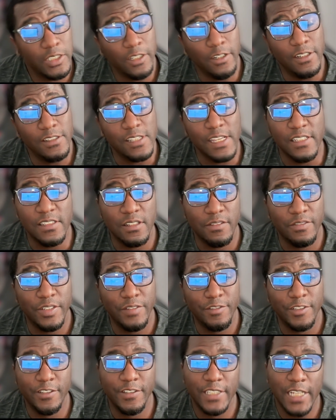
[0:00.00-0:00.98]
Returns
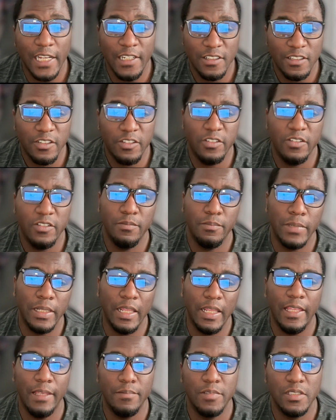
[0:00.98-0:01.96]
as the 15th Doctor.
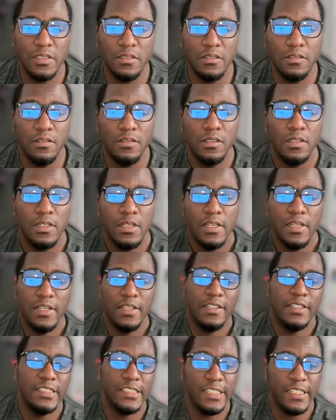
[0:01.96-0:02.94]
Millie Gibson
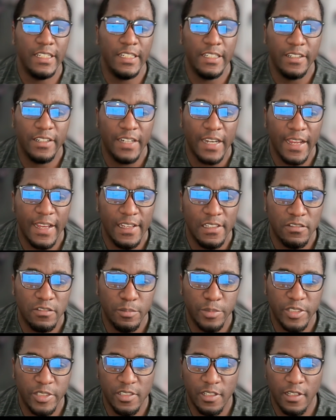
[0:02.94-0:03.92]
is in here
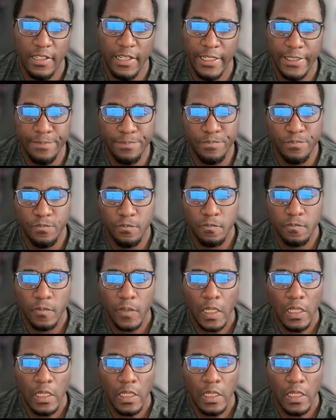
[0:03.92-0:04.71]
as Ruby Sunday.